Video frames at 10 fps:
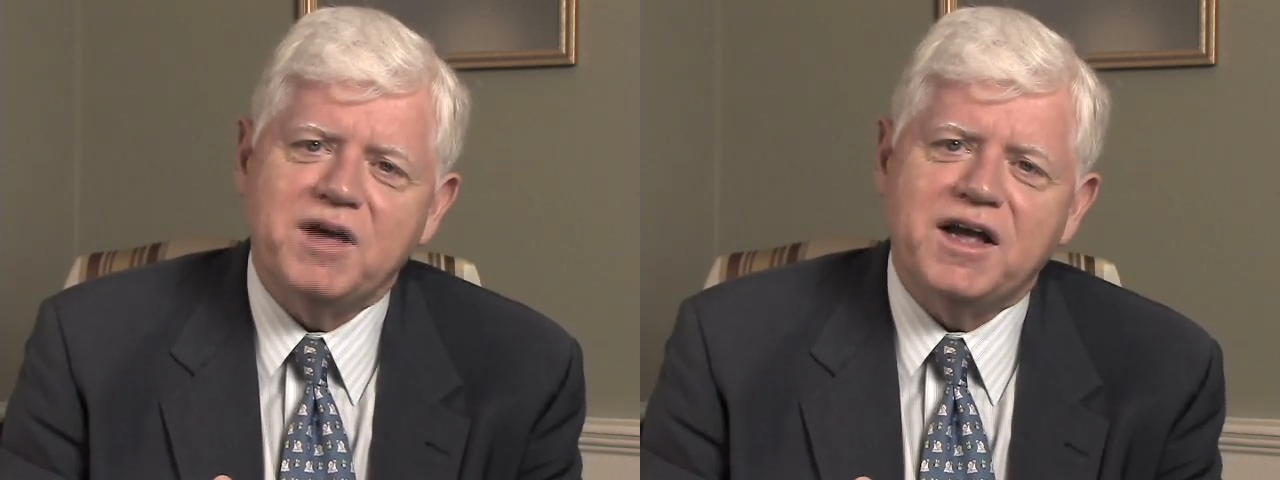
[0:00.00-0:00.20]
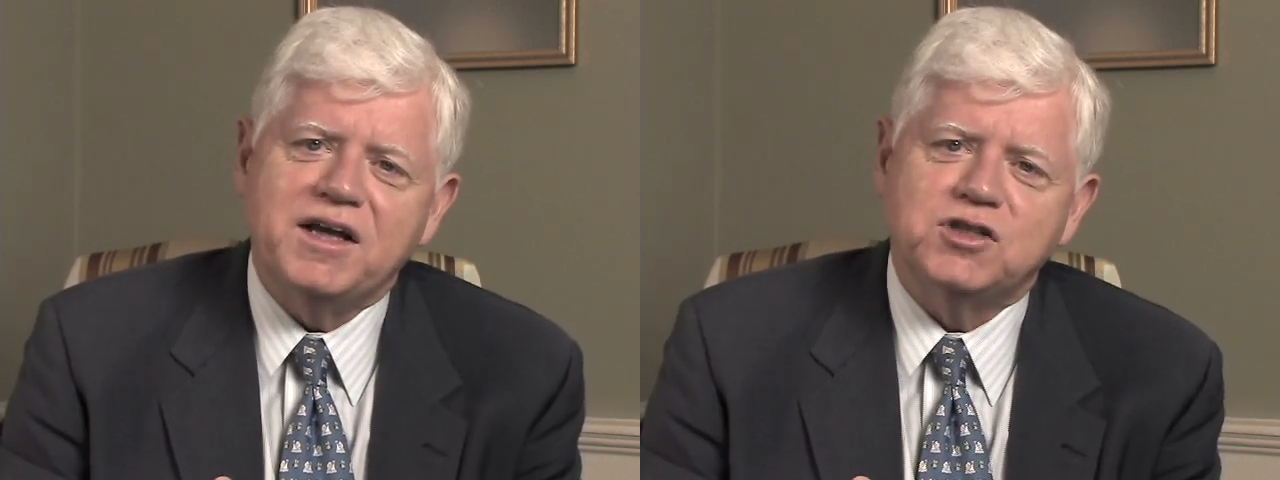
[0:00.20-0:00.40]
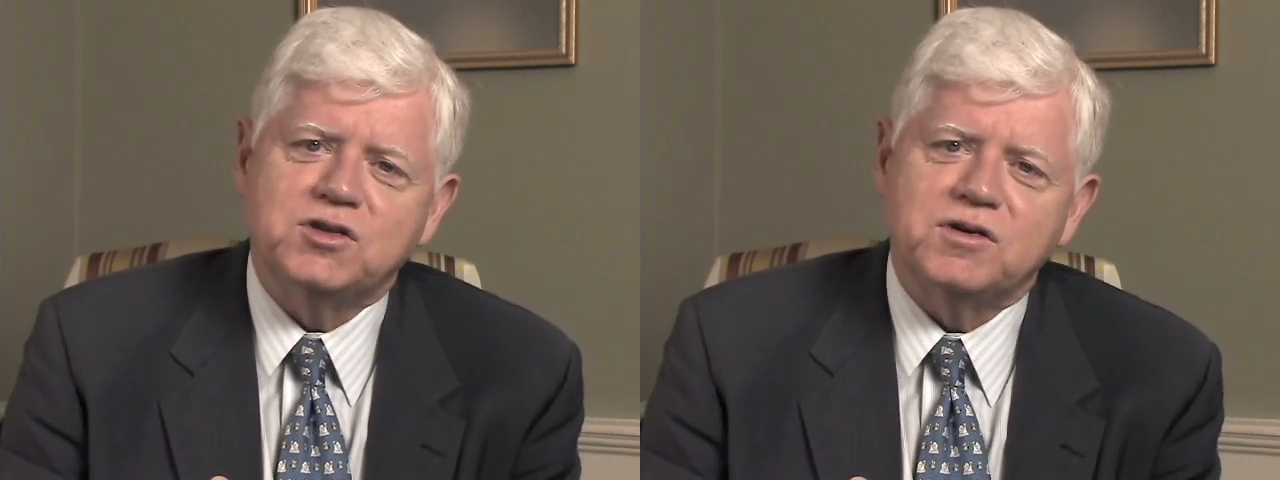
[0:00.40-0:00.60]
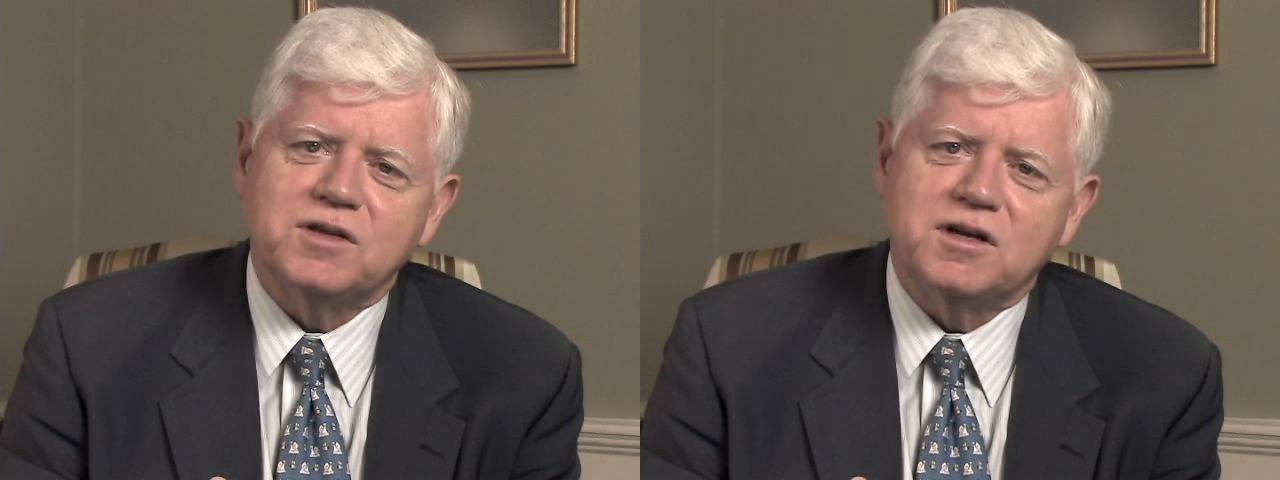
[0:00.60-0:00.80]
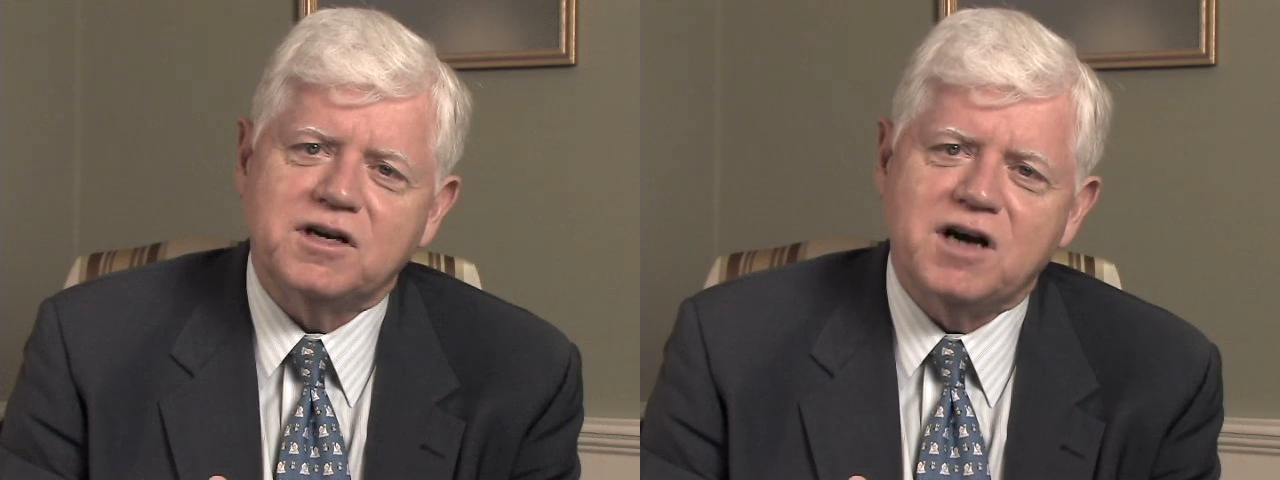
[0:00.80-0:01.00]
making sure
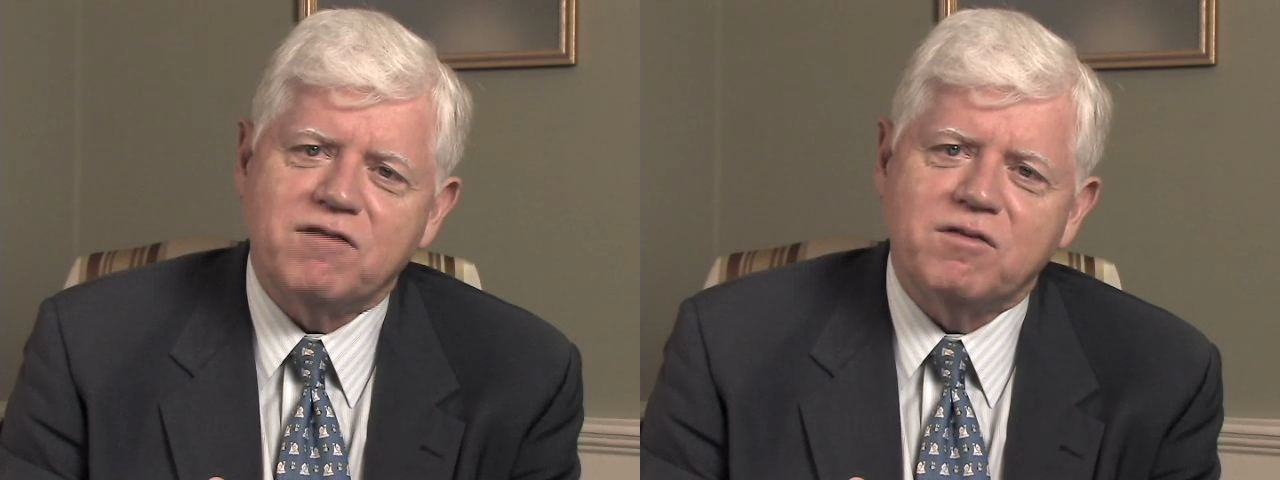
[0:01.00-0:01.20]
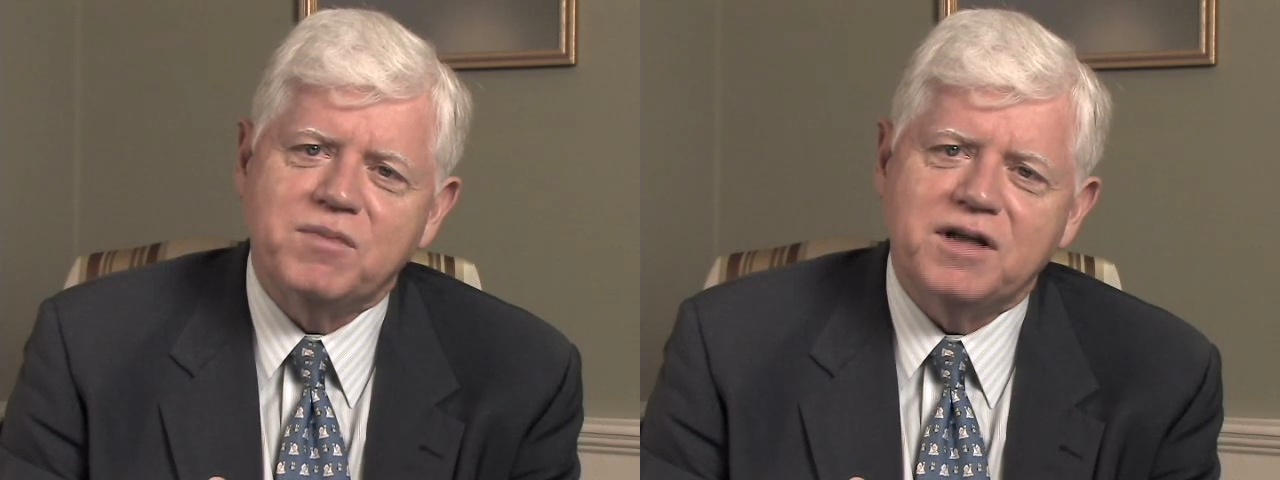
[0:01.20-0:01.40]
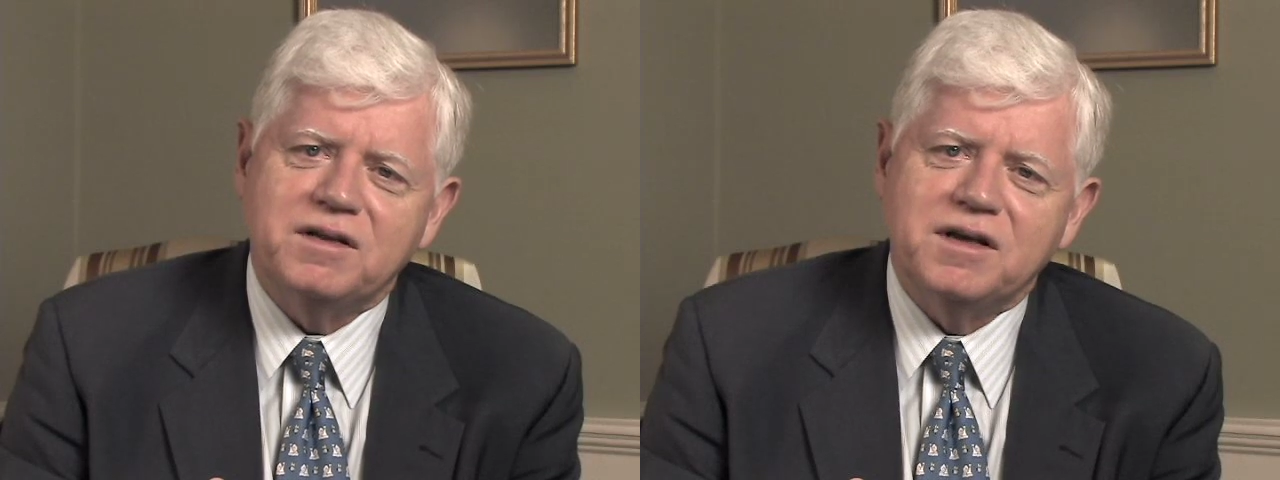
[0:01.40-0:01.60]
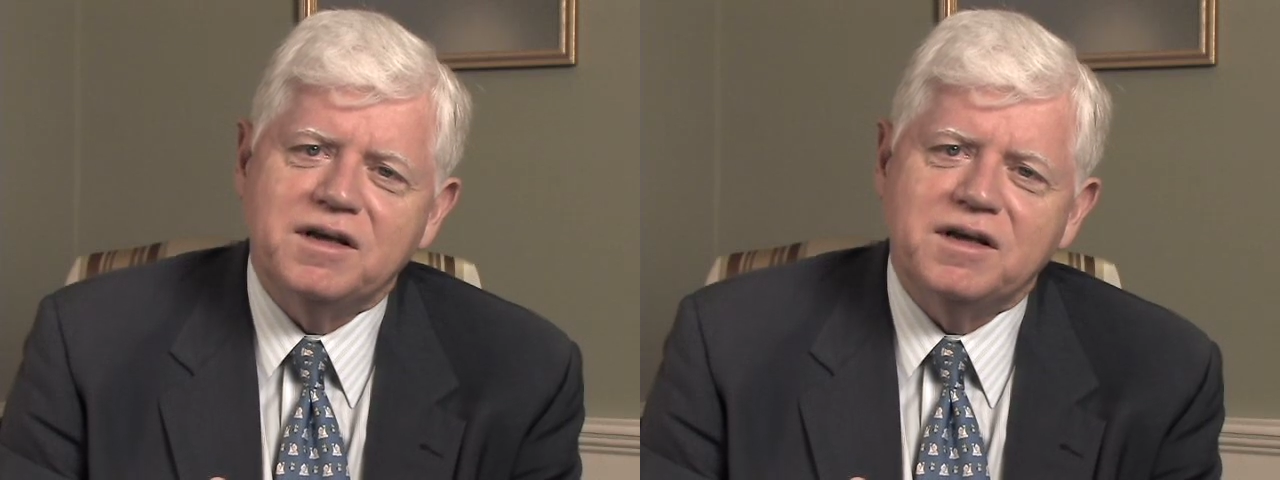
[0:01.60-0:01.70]
that a government